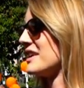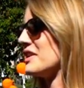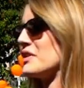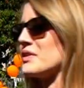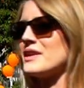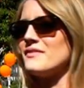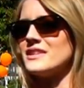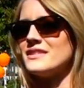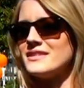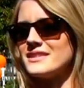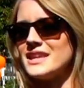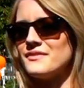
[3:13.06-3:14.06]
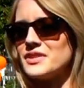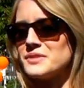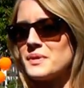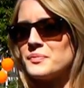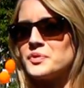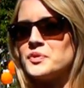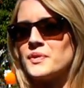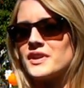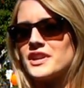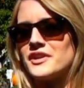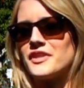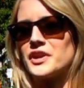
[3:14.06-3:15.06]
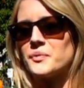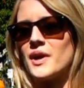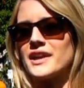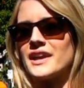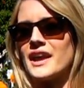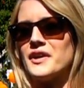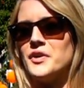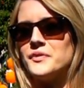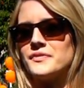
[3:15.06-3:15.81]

you know, even even the people who work here that are walking out,